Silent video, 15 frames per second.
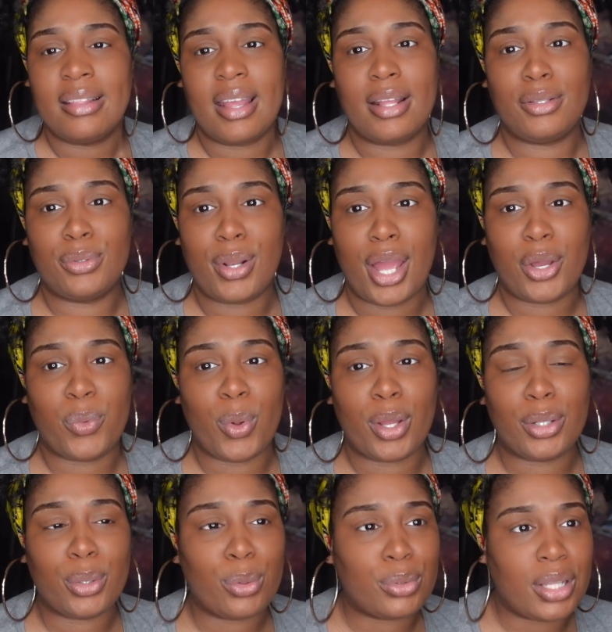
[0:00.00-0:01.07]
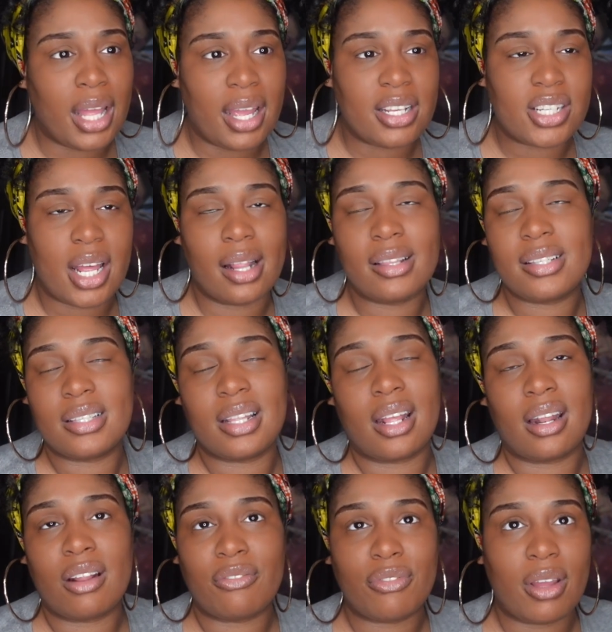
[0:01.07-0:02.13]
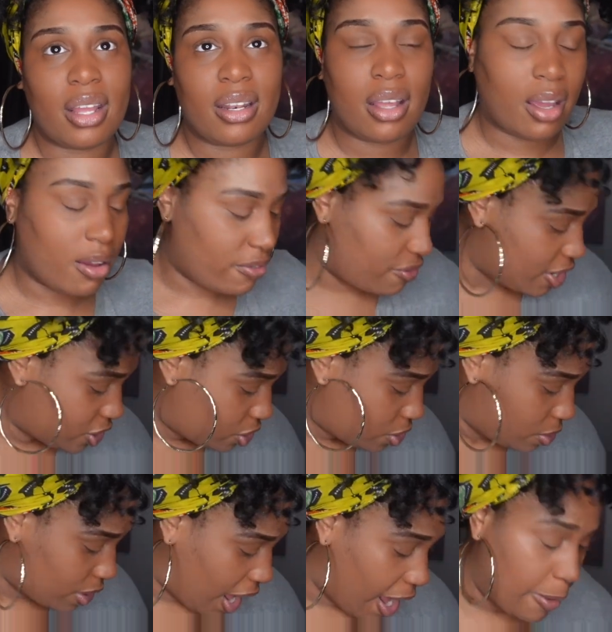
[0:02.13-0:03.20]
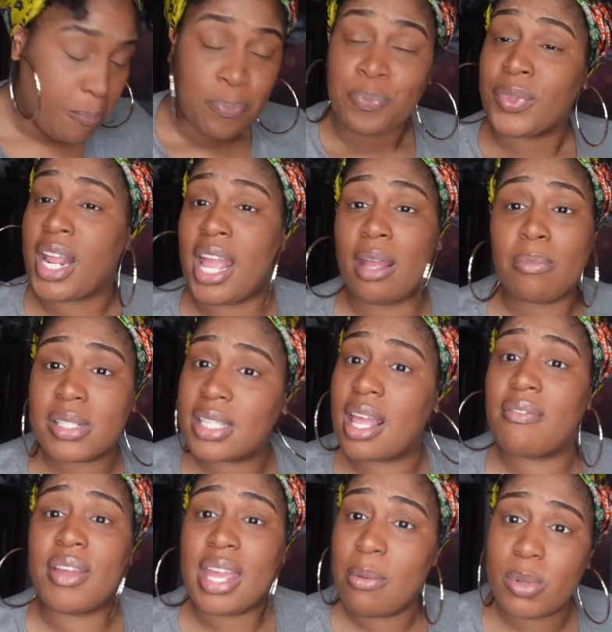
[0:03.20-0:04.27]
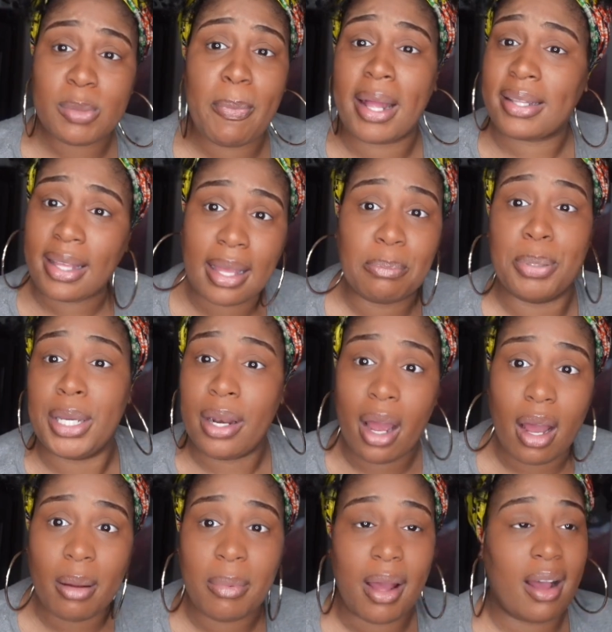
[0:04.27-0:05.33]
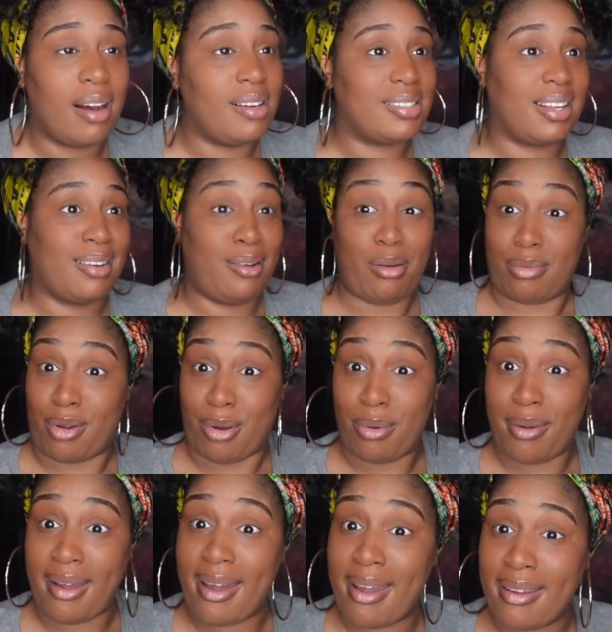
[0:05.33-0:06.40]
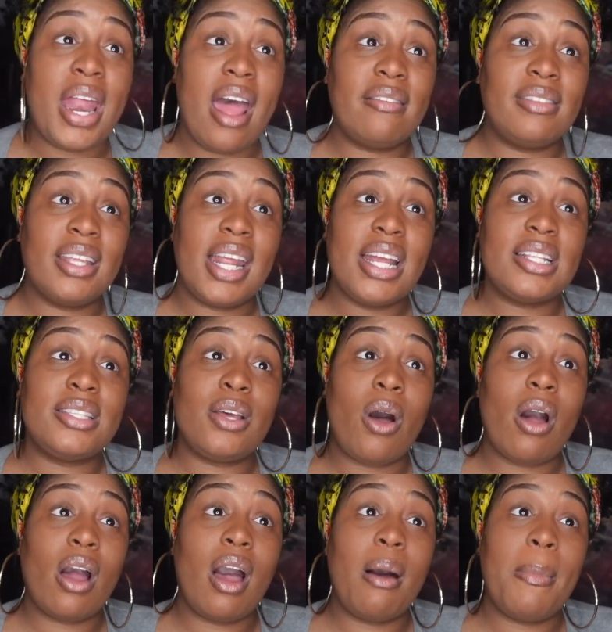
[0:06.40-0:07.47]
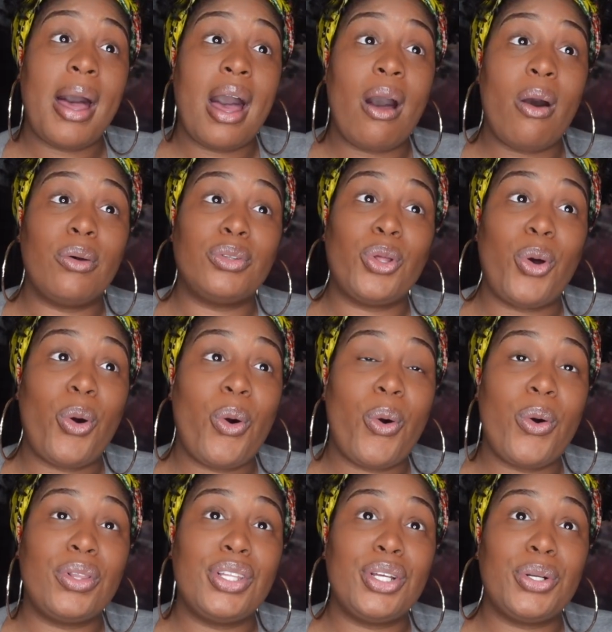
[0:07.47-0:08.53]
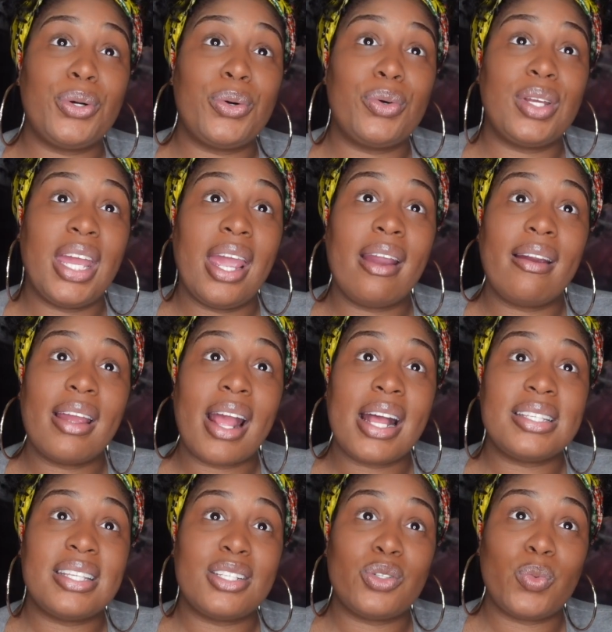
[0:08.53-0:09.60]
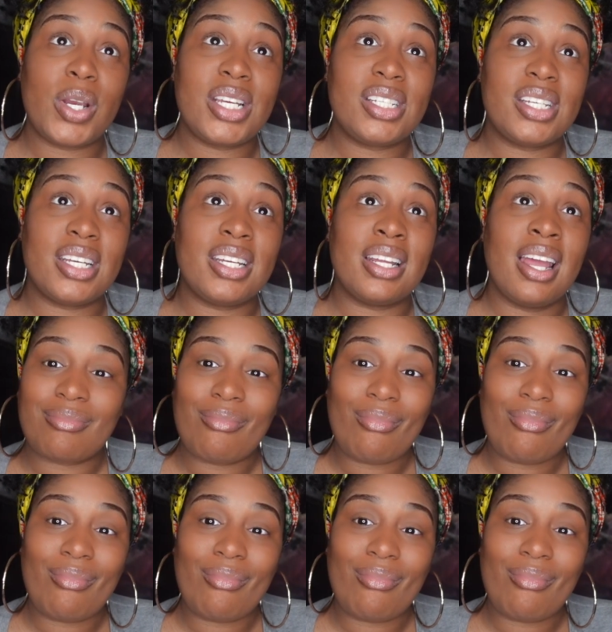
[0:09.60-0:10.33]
They do that quick little thing. Jonathan's in a confessional life. It was given. He was about to get beat up. I was like, okay. But after they talk about the whole little Kerrion situation,